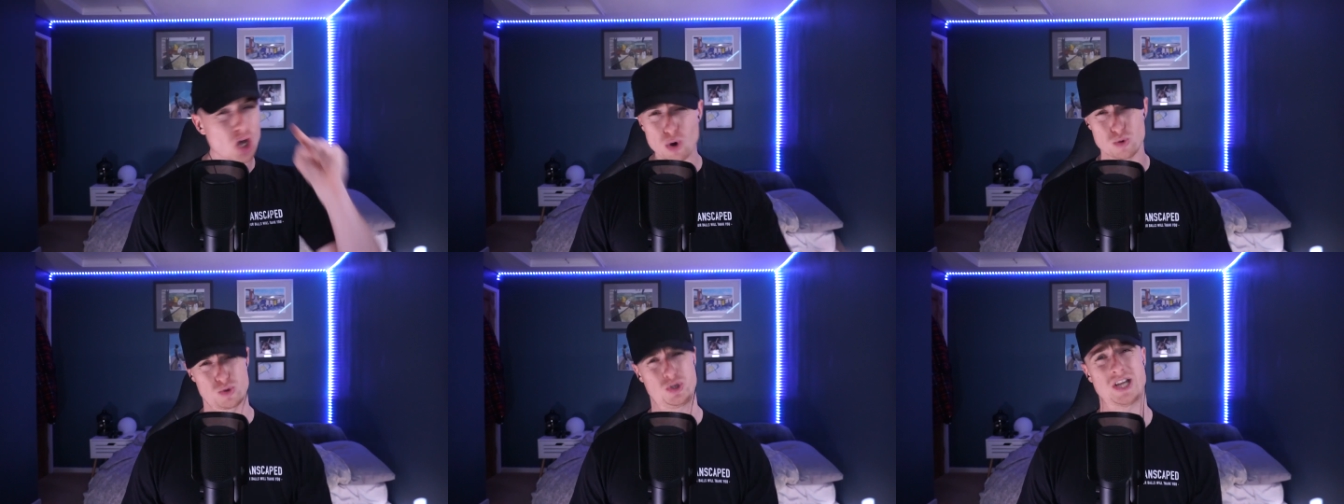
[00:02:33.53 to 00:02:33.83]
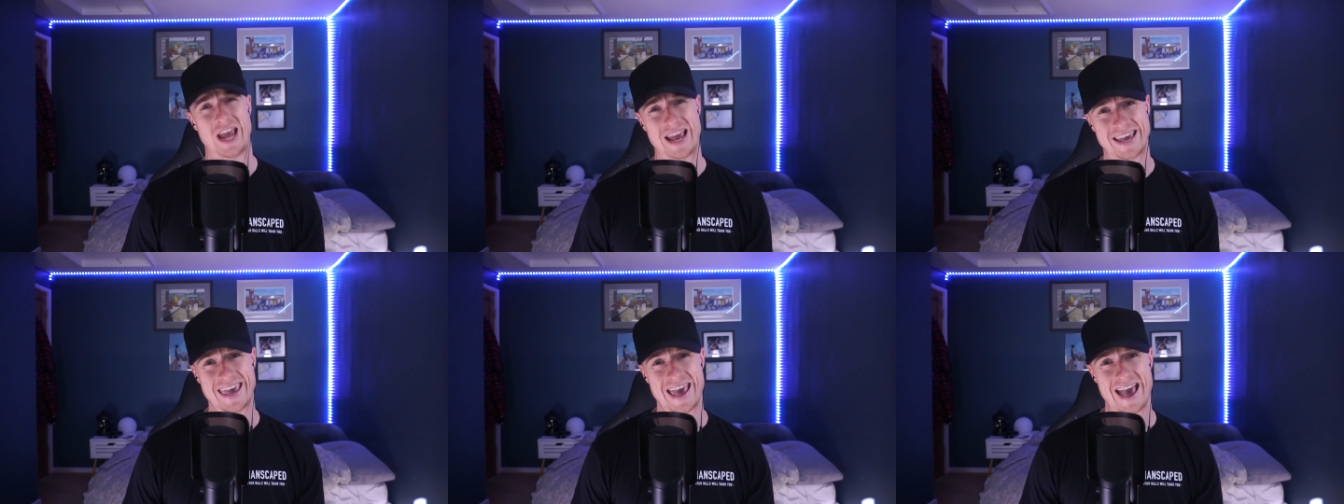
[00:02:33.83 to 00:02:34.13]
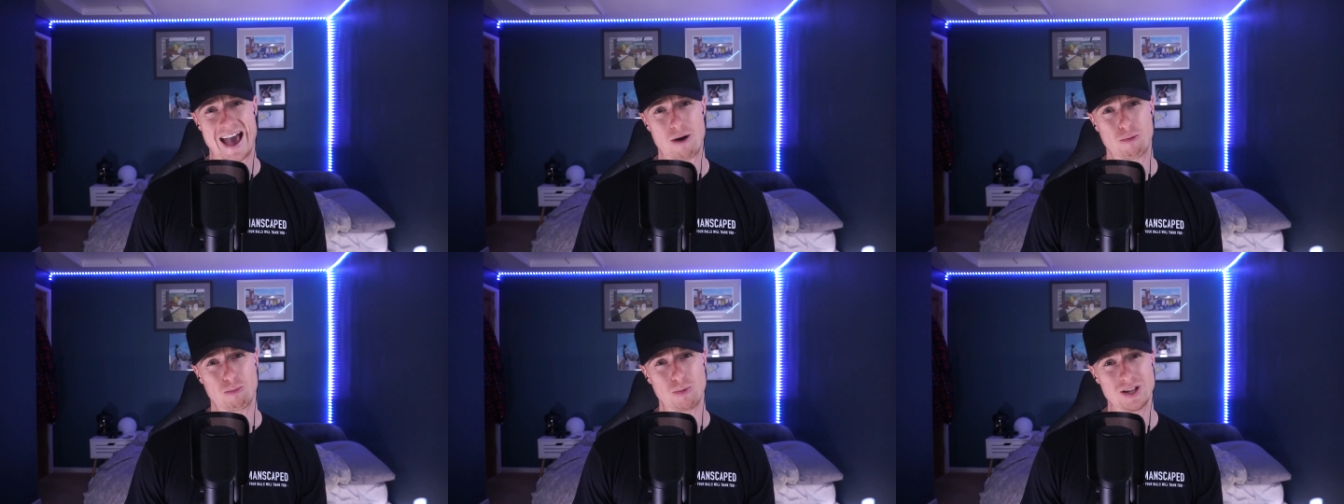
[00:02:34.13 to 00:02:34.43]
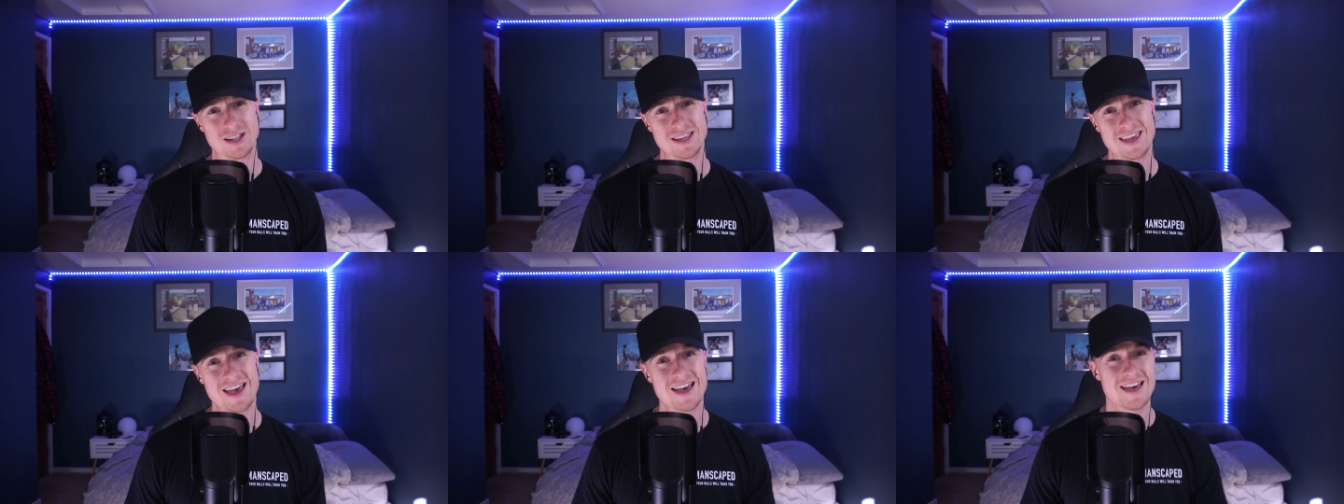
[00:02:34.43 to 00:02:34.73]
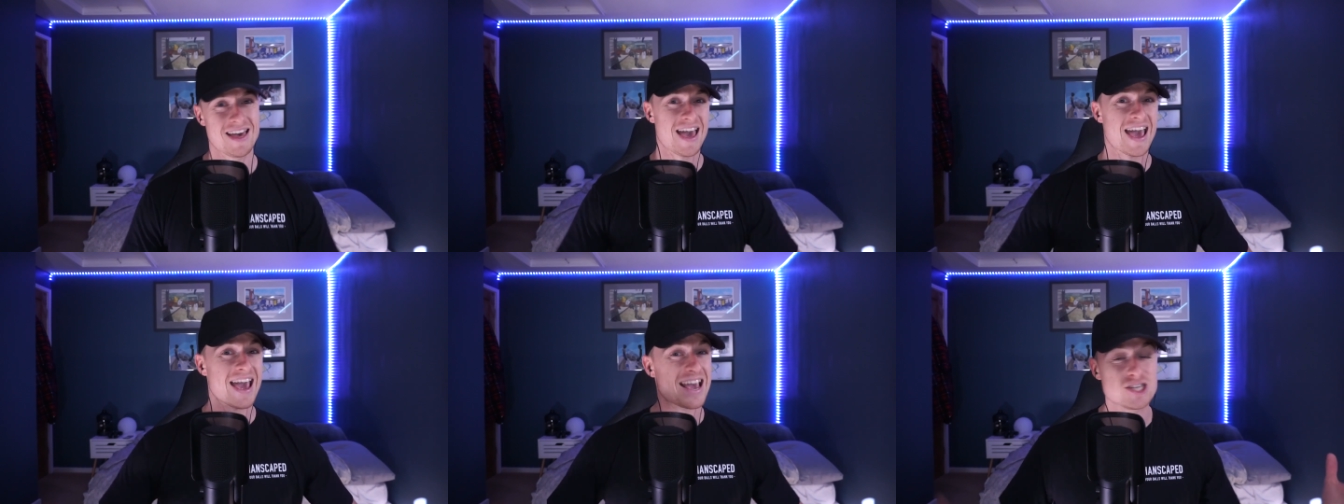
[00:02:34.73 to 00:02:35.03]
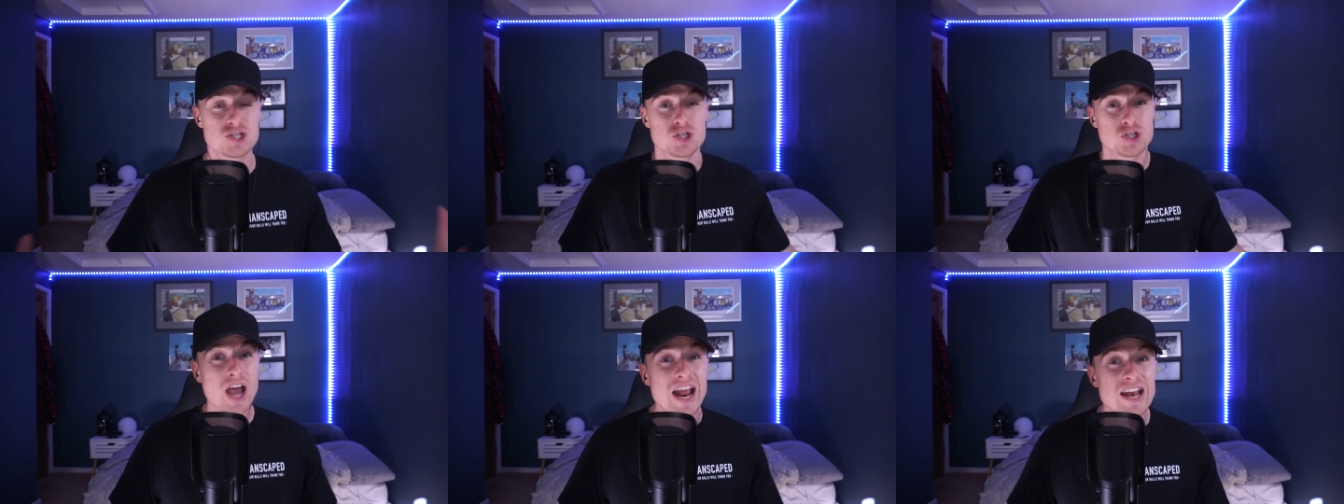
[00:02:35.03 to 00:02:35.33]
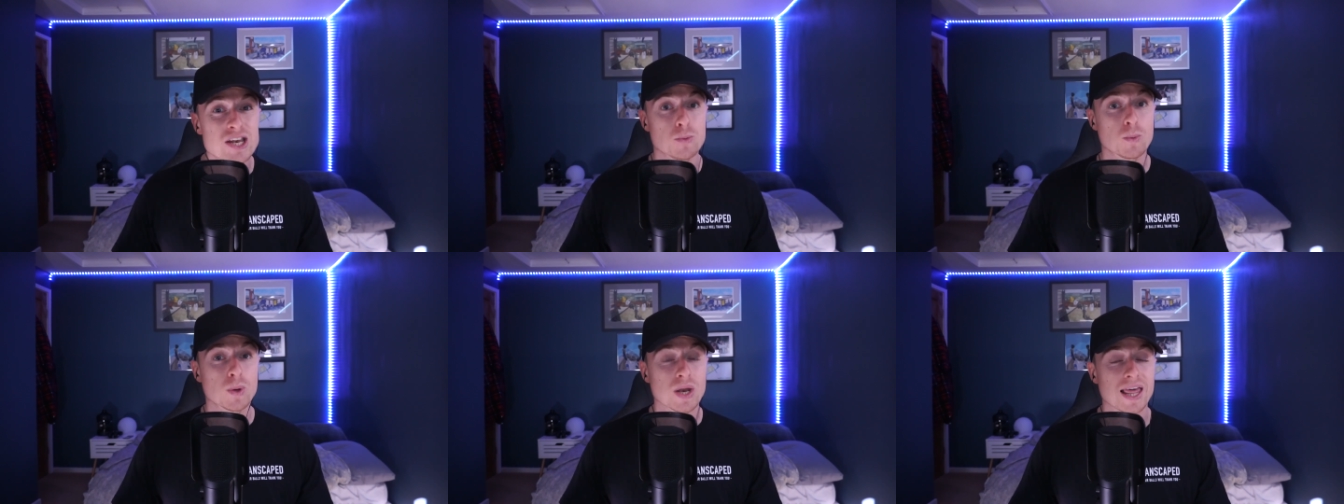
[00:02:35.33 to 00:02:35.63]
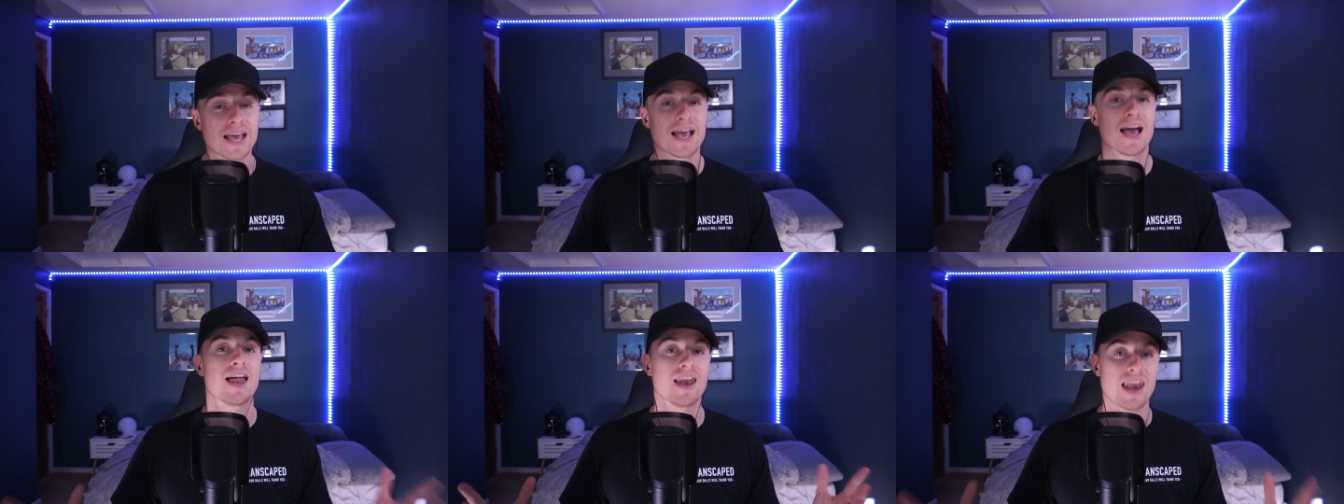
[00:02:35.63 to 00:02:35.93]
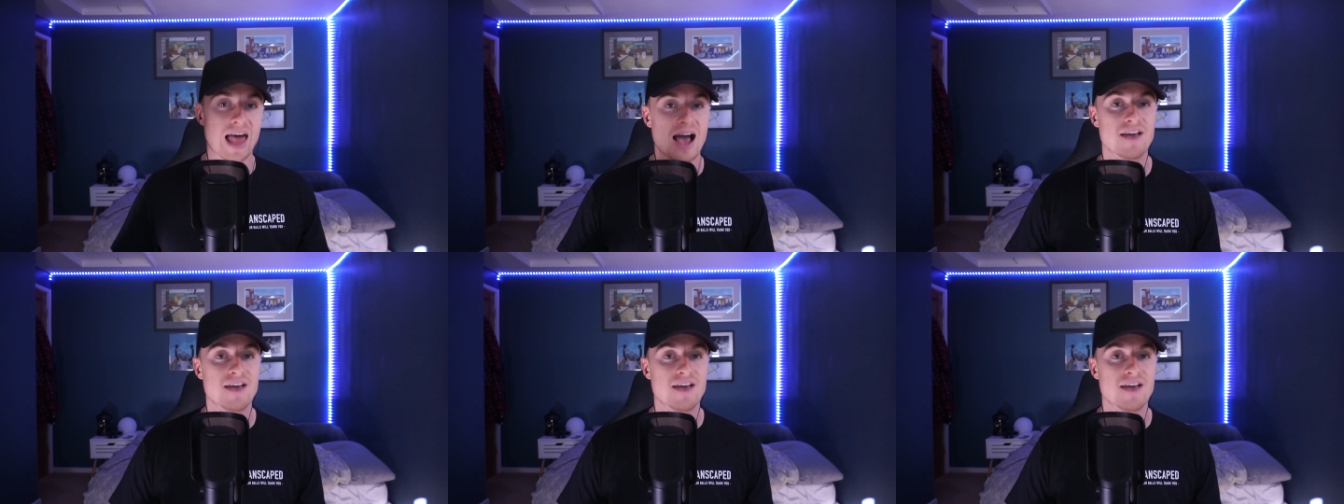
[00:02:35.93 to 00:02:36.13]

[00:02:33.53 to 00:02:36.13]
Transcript: Go check it out, will you? It's genuinely a